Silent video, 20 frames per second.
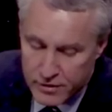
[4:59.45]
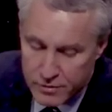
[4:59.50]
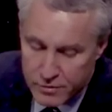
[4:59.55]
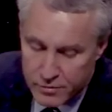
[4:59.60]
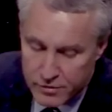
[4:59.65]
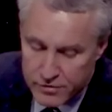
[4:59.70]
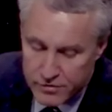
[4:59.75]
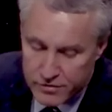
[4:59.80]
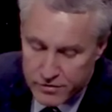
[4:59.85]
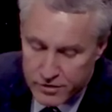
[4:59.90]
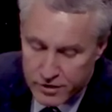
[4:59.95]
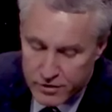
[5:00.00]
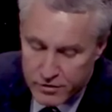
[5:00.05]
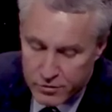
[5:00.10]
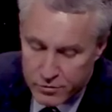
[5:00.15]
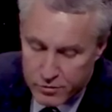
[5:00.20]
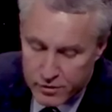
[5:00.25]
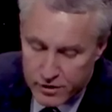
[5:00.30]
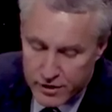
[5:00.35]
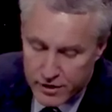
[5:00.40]
which is another
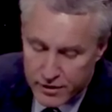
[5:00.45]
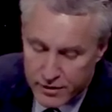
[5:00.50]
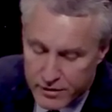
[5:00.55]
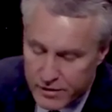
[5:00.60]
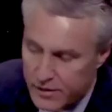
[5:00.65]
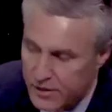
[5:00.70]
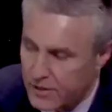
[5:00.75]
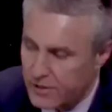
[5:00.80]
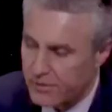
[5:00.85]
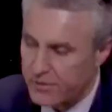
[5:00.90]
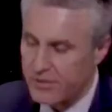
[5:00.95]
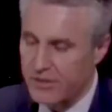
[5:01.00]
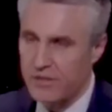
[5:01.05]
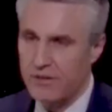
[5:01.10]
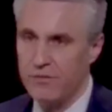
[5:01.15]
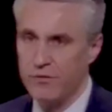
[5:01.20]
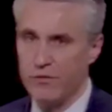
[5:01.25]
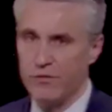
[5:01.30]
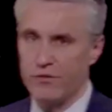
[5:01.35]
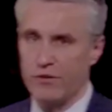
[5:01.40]
way that
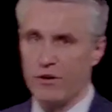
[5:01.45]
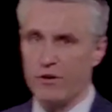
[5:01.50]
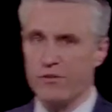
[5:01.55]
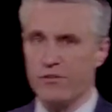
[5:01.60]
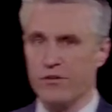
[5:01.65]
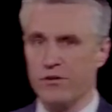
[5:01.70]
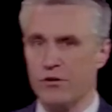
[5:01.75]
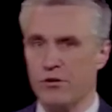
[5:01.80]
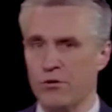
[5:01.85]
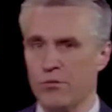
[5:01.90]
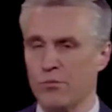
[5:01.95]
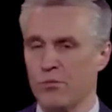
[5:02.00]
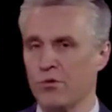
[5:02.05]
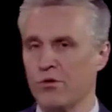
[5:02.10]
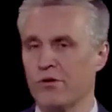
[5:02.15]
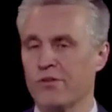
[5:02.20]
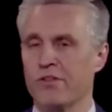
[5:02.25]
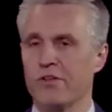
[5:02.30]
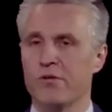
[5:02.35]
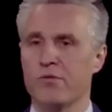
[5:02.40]
if you start to go
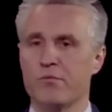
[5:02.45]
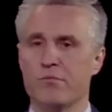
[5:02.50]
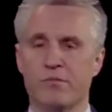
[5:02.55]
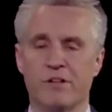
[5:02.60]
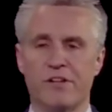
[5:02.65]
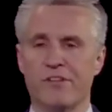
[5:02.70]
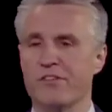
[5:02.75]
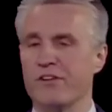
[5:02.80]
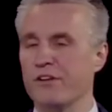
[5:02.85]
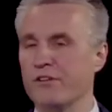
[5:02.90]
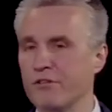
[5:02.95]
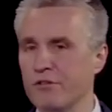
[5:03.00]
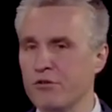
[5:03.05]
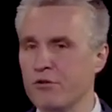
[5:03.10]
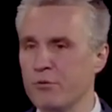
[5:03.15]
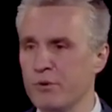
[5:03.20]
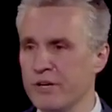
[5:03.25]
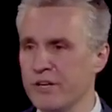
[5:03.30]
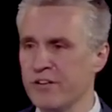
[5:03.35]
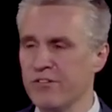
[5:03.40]
more than, let's say, two
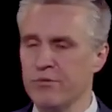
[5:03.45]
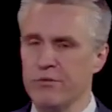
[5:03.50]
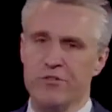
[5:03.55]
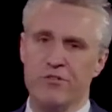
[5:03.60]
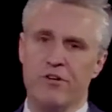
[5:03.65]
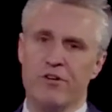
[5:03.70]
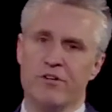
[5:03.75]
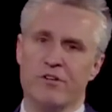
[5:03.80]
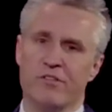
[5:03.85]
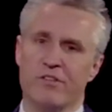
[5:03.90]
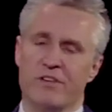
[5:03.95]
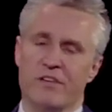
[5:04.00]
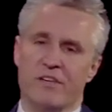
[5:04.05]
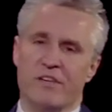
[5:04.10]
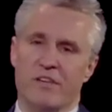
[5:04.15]
weeks, we start to think